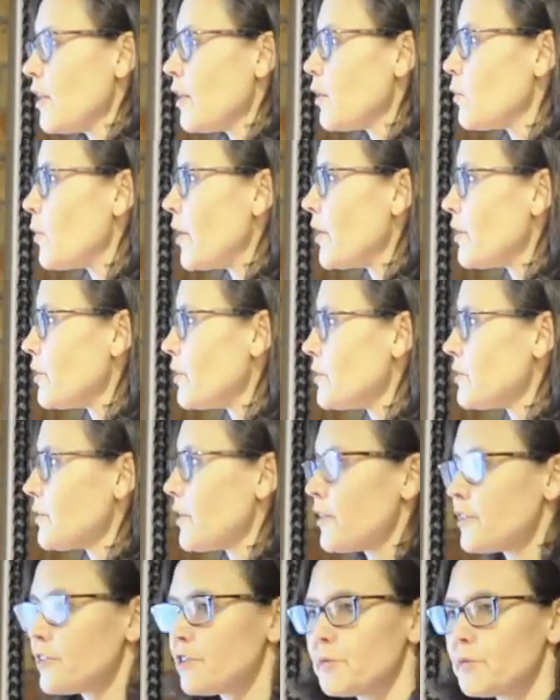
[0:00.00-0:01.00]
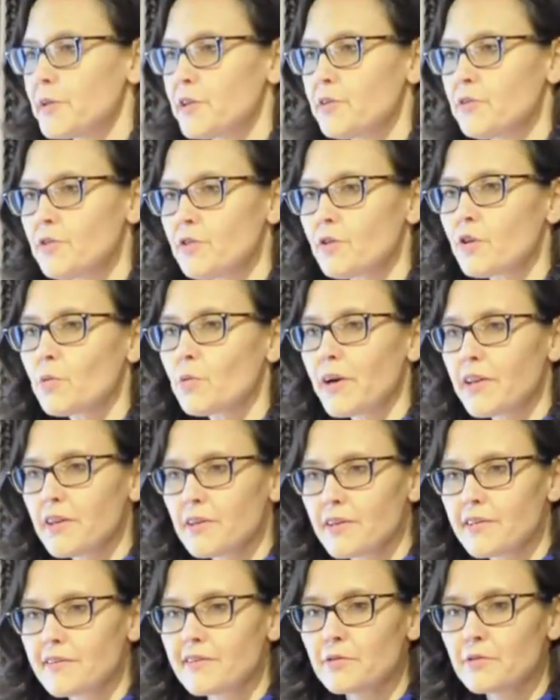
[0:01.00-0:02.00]
whether it's autoimmune or whether
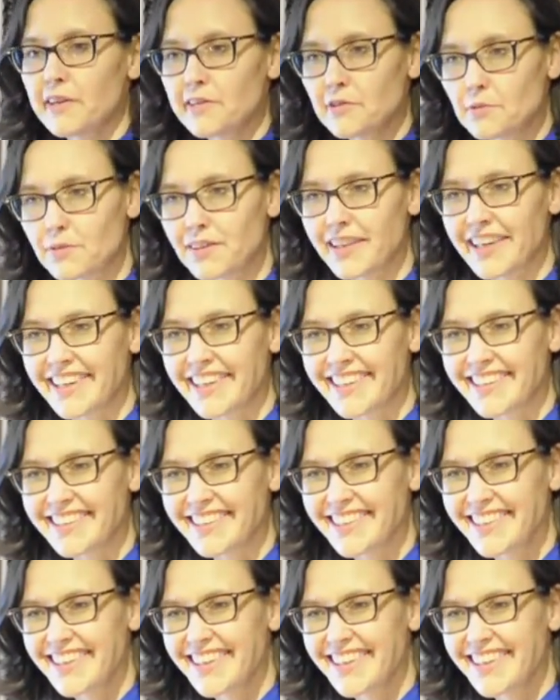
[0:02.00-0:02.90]
it's stress-related.